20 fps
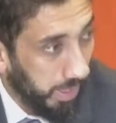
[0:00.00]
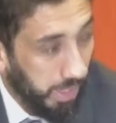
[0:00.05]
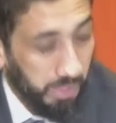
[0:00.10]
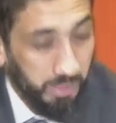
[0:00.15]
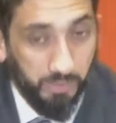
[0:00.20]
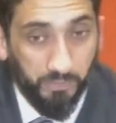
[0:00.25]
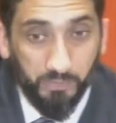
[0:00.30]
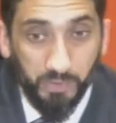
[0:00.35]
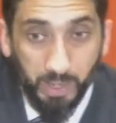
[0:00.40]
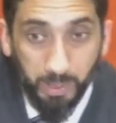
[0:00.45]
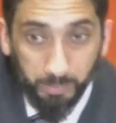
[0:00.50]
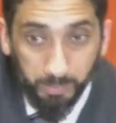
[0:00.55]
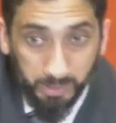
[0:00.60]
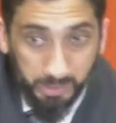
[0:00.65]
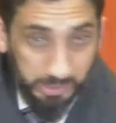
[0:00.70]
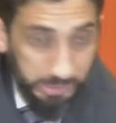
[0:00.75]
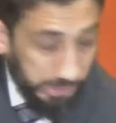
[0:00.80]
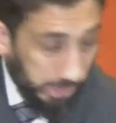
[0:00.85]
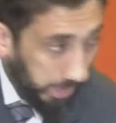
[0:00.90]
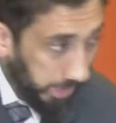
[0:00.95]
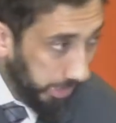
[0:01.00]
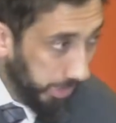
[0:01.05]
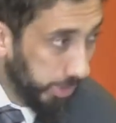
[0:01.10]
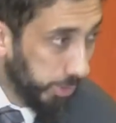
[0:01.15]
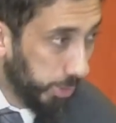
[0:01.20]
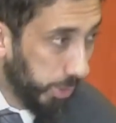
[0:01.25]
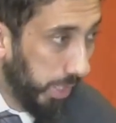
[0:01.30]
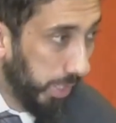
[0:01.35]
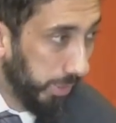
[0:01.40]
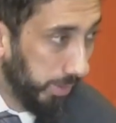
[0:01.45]
And the family is sitting in
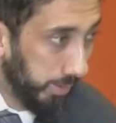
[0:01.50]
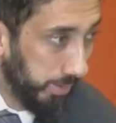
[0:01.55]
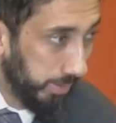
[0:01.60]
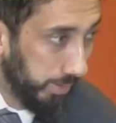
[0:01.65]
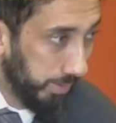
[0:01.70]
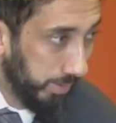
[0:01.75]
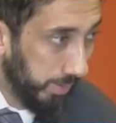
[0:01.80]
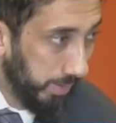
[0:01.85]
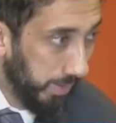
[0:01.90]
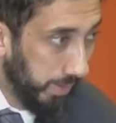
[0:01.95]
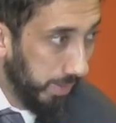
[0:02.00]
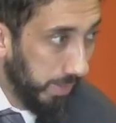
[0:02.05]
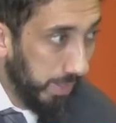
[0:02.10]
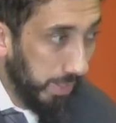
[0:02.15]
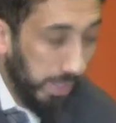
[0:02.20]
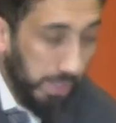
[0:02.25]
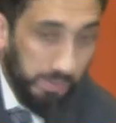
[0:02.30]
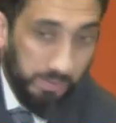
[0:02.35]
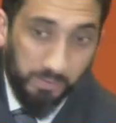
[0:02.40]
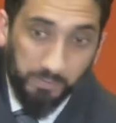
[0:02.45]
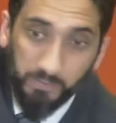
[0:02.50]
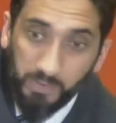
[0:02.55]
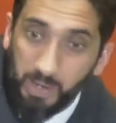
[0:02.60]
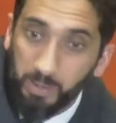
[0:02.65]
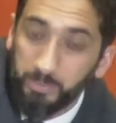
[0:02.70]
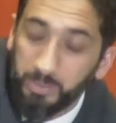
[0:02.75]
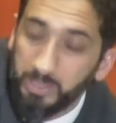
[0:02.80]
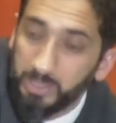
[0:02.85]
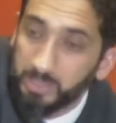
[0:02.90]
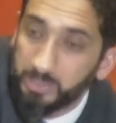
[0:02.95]
trial. And the
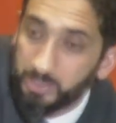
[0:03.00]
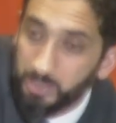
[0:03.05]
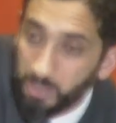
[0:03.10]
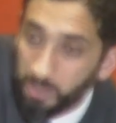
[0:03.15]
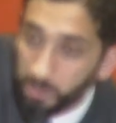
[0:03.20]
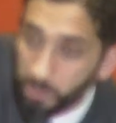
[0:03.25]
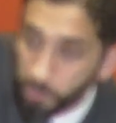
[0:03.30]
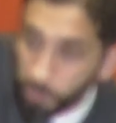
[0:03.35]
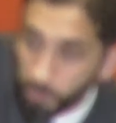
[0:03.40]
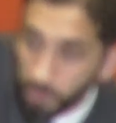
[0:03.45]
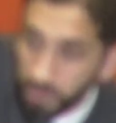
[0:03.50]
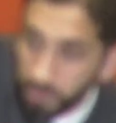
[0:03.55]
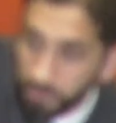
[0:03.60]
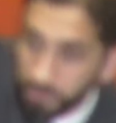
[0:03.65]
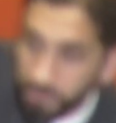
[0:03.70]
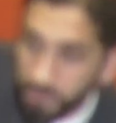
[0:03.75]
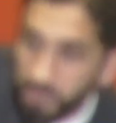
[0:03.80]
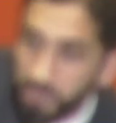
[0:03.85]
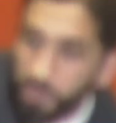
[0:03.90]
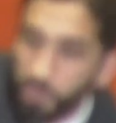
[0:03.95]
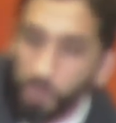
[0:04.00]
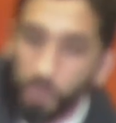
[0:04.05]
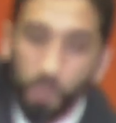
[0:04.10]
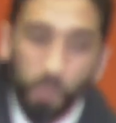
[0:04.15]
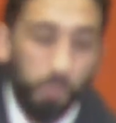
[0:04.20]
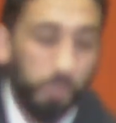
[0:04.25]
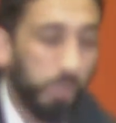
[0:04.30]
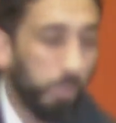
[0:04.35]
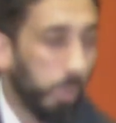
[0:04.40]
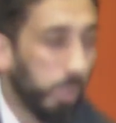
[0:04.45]
family that's sitting in trial says, you
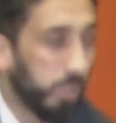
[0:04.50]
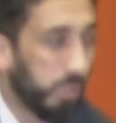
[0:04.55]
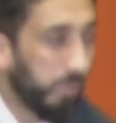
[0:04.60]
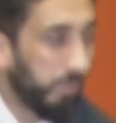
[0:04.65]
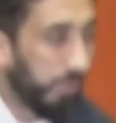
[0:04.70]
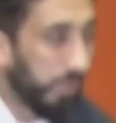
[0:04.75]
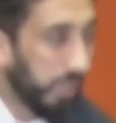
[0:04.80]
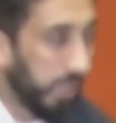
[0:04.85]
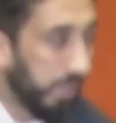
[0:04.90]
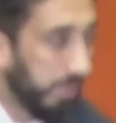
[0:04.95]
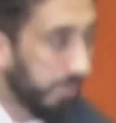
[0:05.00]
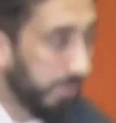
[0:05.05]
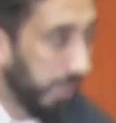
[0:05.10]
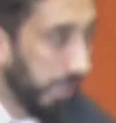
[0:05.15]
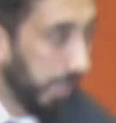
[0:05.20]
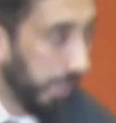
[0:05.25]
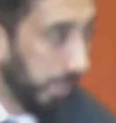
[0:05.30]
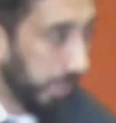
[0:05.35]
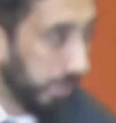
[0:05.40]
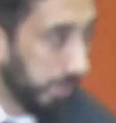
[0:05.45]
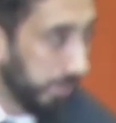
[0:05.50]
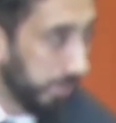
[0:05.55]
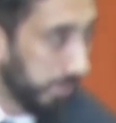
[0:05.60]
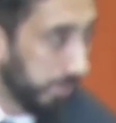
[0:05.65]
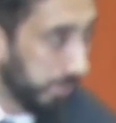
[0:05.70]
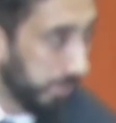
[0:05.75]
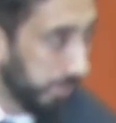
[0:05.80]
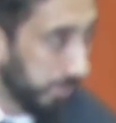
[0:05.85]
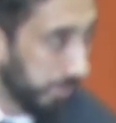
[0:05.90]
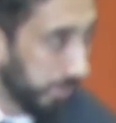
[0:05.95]
know, we want to forgive A.
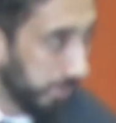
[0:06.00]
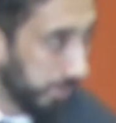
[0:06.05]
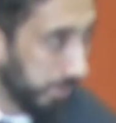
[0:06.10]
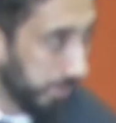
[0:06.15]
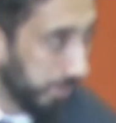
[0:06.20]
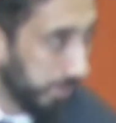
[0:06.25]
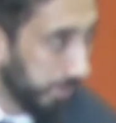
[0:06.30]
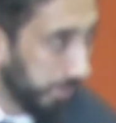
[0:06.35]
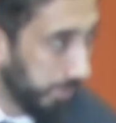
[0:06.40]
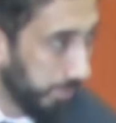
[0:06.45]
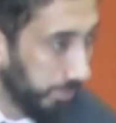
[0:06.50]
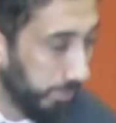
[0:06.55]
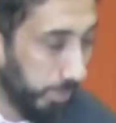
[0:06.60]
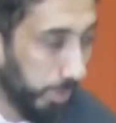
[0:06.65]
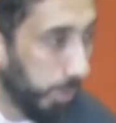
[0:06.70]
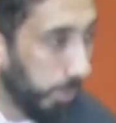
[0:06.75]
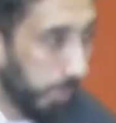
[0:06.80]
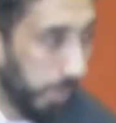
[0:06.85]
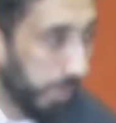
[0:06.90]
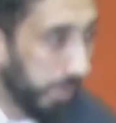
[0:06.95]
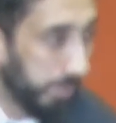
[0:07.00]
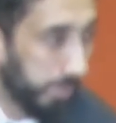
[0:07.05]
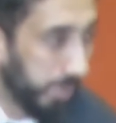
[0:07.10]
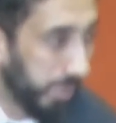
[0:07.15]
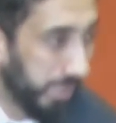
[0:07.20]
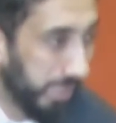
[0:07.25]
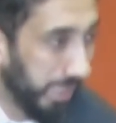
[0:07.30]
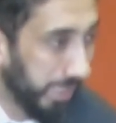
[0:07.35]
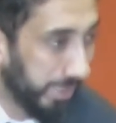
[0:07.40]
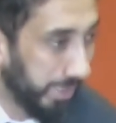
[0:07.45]
We don't want him to
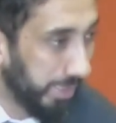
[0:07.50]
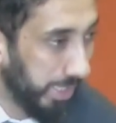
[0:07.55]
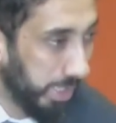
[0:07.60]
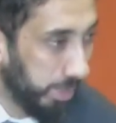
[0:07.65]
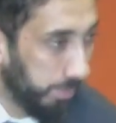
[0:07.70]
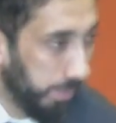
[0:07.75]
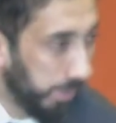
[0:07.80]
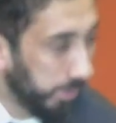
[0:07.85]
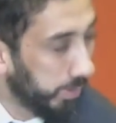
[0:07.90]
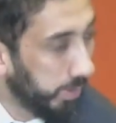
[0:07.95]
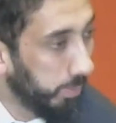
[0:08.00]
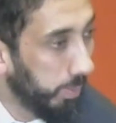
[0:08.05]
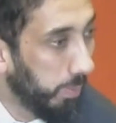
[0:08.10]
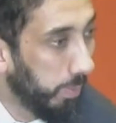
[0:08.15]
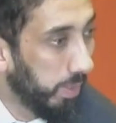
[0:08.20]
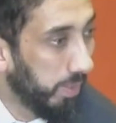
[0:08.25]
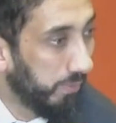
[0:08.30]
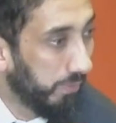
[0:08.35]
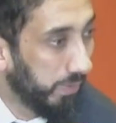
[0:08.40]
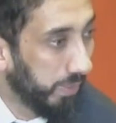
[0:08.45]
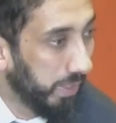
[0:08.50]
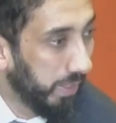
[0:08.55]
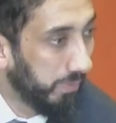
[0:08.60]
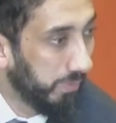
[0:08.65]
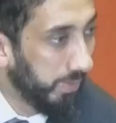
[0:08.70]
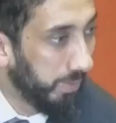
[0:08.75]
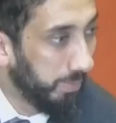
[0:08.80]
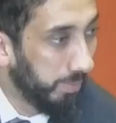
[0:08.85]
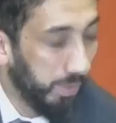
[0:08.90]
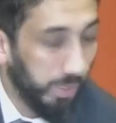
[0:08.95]
get the death penalty, we want to
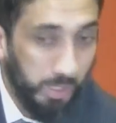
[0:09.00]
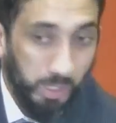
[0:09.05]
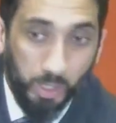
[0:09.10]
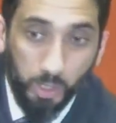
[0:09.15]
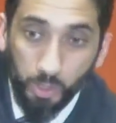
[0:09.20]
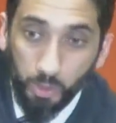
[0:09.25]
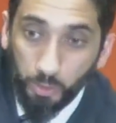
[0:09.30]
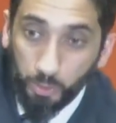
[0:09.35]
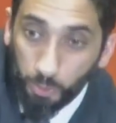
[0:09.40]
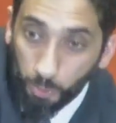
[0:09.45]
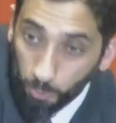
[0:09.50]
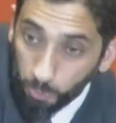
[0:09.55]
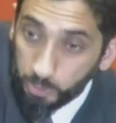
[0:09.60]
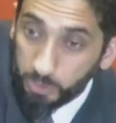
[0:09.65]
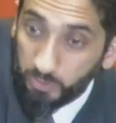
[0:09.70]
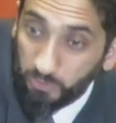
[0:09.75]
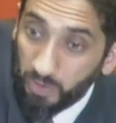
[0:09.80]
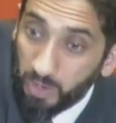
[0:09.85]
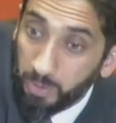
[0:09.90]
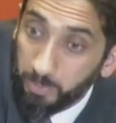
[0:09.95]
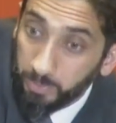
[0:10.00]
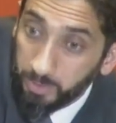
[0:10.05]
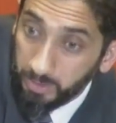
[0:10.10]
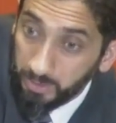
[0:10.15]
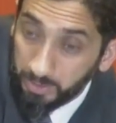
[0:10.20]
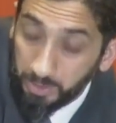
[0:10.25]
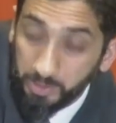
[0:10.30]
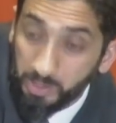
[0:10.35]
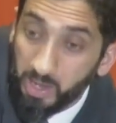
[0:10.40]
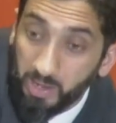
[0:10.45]
forgive him. Those
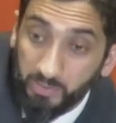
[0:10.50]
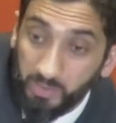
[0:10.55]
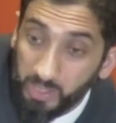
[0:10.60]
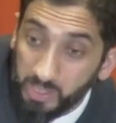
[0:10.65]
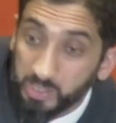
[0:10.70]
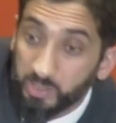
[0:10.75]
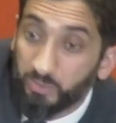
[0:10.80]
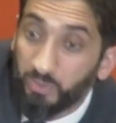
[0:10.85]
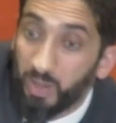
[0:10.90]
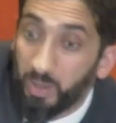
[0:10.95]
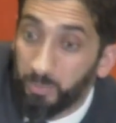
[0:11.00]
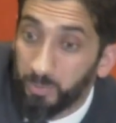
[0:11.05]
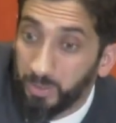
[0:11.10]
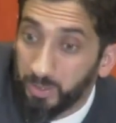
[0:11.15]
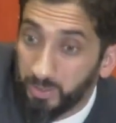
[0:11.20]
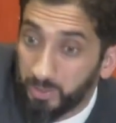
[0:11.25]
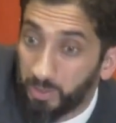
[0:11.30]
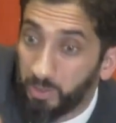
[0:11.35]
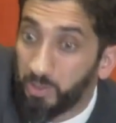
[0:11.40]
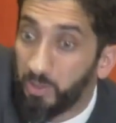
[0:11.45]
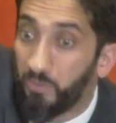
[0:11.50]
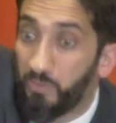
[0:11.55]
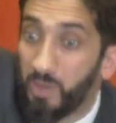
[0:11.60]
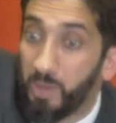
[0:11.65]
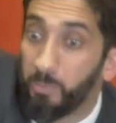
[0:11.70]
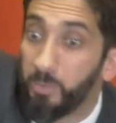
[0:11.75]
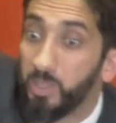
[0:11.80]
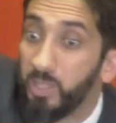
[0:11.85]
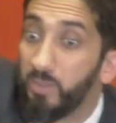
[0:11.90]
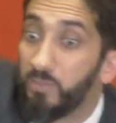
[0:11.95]
family, they're not his family. They're the
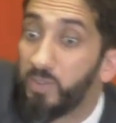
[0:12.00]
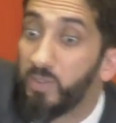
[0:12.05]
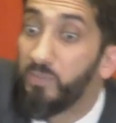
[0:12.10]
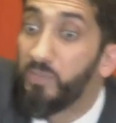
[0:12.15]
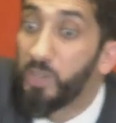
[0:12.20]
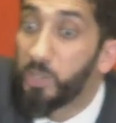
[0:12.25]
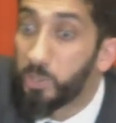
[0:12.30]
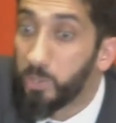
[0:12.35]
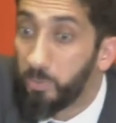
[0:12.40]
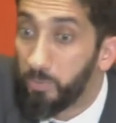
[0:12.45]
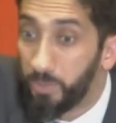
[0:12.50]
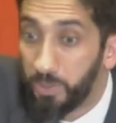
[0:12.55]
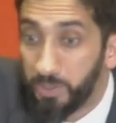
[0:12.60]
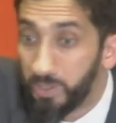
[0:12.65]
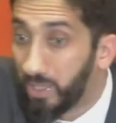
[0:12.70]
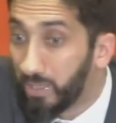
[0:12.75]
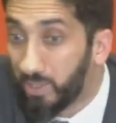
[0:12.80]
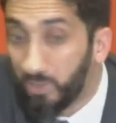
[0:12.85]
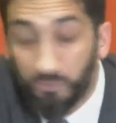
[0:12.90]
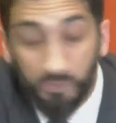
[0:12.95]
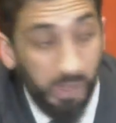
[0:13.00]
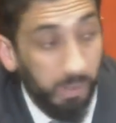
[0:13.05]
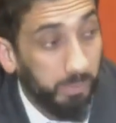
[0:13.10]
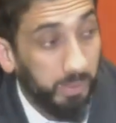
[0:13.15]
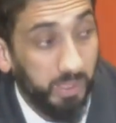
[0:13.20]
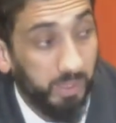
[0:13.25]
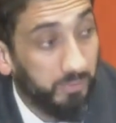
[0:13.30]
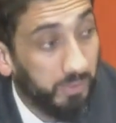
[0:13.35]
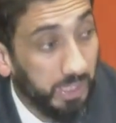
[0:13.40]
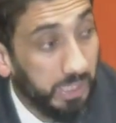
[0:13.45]
family of the victim. They're not the
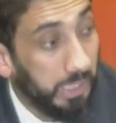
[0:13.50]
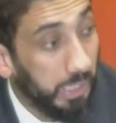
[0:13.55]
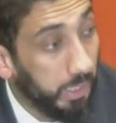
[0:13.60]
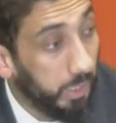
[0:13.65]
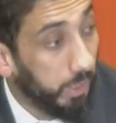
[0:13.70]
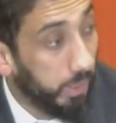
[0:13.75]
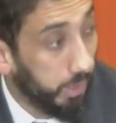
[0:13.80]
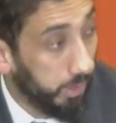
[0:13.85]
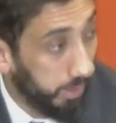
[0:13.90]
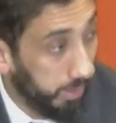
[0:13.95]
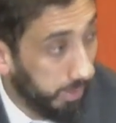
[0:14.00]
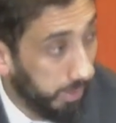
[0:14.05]
family of the killer.